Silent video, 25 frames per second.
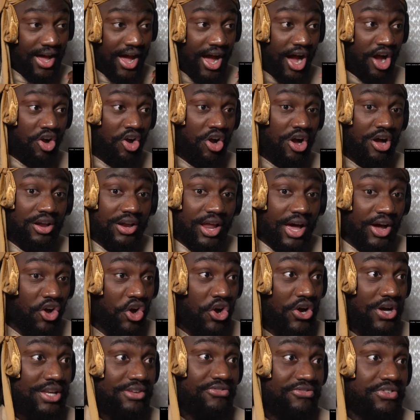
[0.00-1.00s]
I
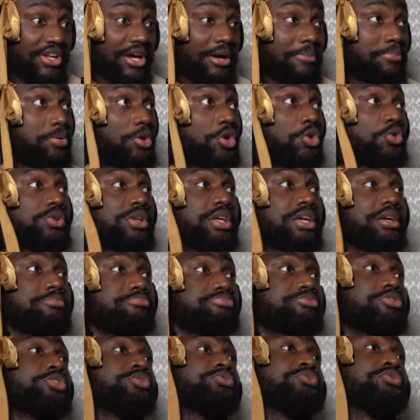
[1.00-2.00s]
can't even upload
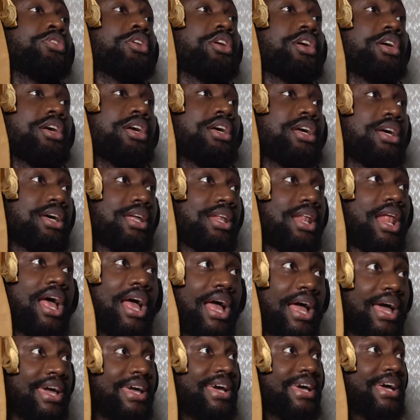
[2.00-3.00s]
it, bro.
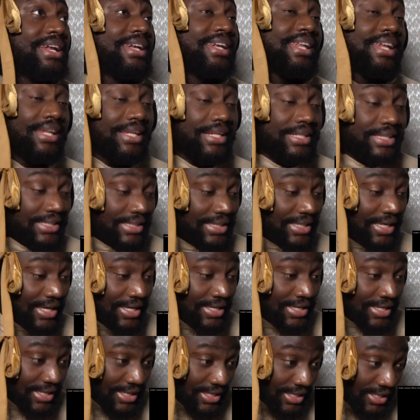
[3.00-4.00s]
Like, they need to
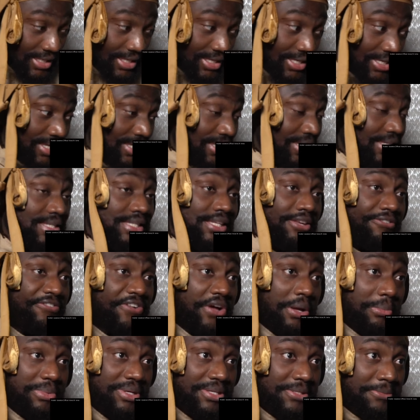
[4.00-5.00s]
take it easy,
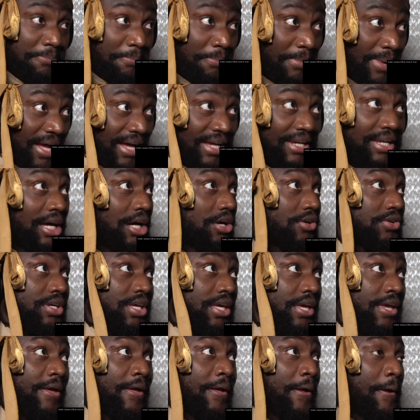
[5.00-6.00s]
fam. It's mad out
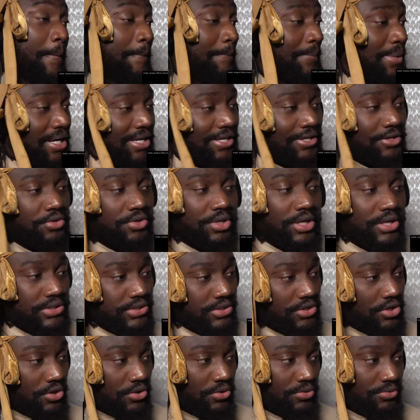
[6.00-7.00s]
here. But yo,
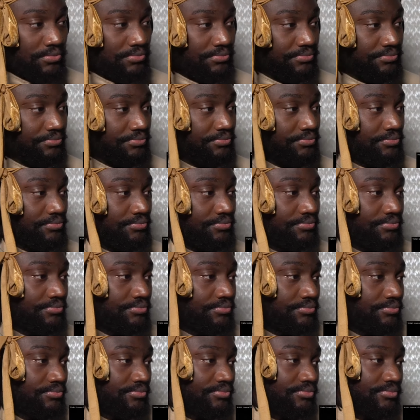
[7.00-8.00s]
let's go.
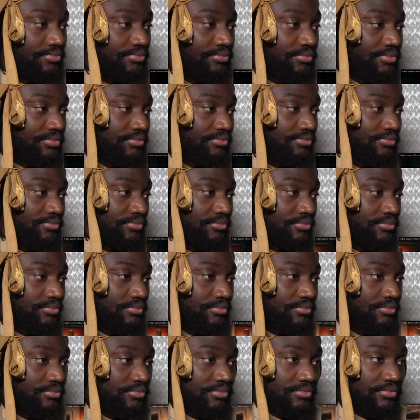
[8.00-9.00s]

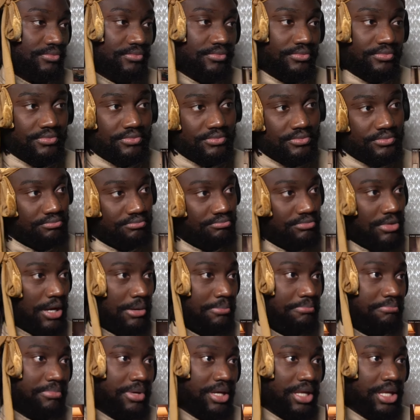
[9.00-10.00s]

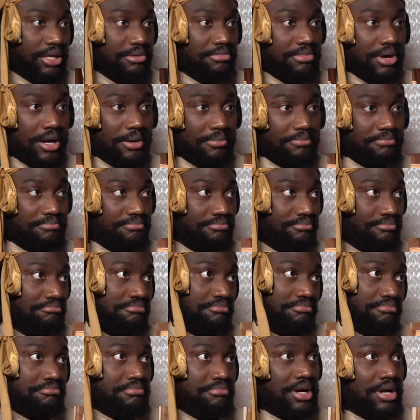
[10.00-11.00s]
Bam bidi bam
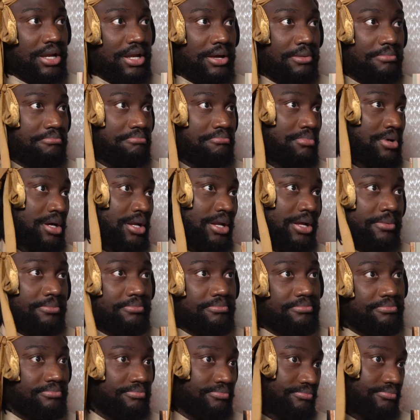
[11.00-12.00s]
badam
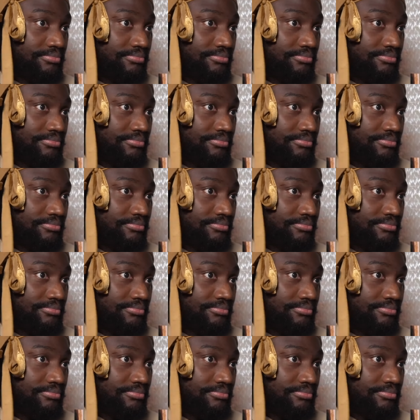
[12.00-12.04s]
badam.